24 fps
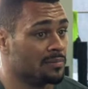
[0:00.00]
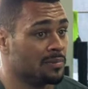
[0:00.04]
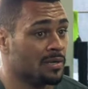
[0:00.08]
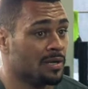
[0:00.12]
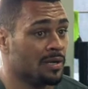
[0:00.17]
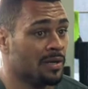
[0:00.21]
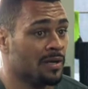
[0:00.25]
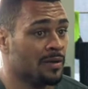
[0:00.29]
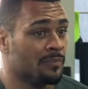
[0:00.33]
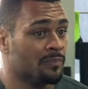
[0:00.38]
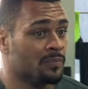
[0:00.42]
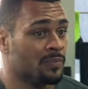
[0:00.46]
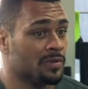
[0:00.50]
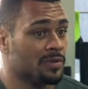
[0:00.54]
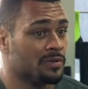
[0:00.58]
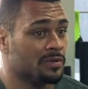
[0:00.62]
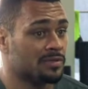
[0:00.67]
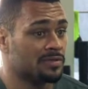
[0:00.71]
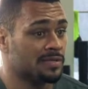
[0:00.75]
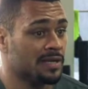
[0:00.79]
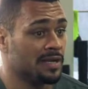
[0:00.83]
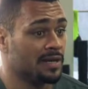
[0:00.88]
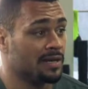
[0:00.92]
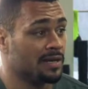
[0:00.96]
and
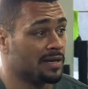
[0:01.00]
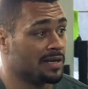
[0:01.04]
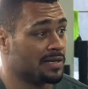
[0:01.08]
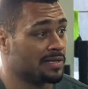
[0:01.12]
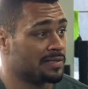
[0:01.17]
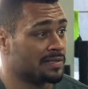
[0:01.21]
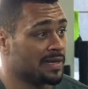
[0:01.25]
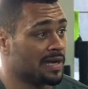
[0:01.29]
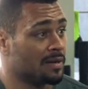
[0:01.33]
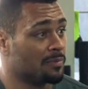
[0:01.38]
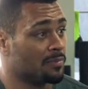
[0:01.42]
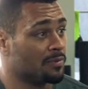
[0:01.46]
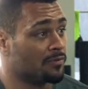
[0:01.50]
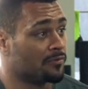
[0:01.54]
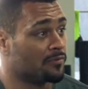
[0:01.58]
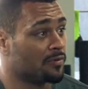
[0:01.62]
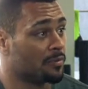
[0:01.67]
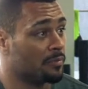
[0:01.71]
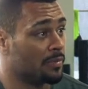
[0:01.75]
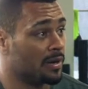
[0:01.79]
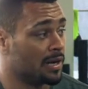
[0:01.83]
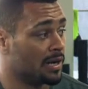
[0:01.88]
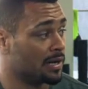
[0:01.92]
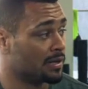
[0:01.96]
set an example
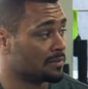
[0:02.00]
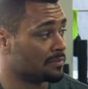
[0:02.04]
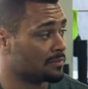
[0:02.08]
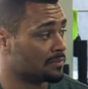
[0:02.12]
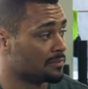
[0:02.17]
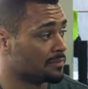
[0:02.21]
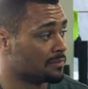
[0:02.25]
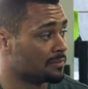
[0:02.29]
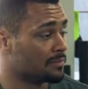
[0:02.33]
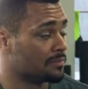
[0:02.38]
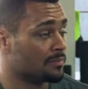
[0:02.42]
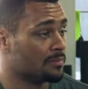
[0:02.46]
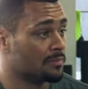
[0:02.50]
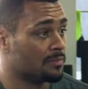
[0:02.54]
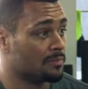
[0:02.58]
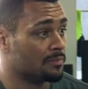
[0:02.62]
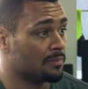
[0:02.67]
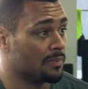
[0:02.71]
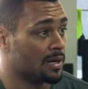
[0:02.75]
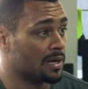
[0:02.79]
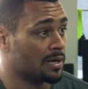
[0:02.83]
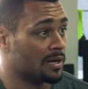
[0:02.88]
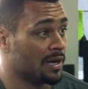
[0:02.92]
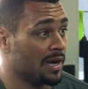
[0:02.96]
for my
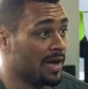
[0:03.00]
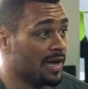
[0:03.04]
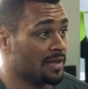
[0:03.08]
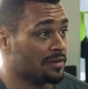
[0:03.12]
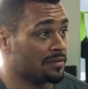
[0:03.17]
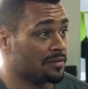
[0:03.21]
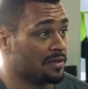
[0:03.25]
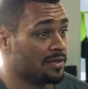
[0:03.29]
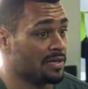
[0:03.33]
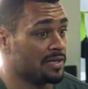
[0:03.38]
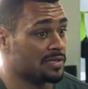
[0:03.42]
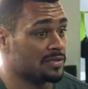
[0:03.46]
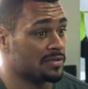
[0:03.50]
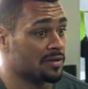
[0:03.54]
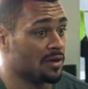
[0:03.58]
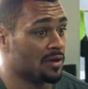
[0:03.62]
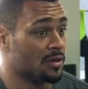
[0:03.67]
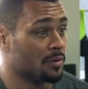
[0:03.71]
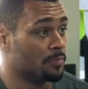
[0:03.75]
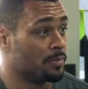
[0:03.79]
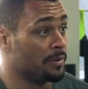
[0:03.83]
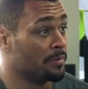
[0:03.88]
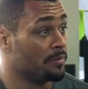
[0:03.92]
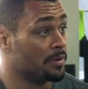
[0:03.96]
athletes,
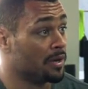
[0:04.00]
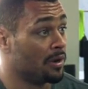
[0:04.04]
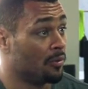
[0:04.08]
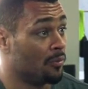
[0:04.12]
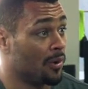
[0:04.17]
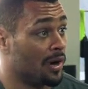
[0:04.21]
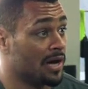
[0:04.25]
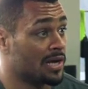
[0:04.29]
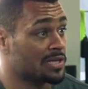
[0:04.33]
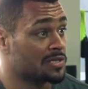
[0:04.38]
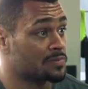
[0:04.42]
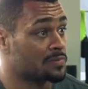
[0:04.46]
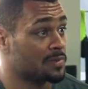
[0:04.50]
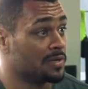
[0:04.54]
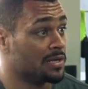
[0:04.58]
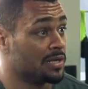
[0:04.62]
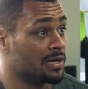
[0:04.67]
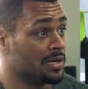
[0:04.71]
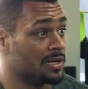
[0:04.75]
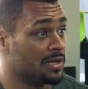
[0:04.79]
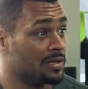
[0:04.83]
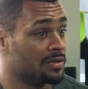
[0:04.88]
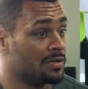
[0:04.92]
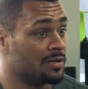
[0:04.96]
all the people that watch
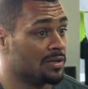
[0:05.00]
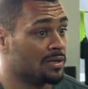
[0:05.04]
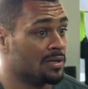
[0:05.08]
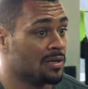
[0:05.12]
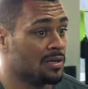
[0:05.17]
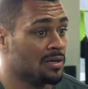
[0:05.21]
me, and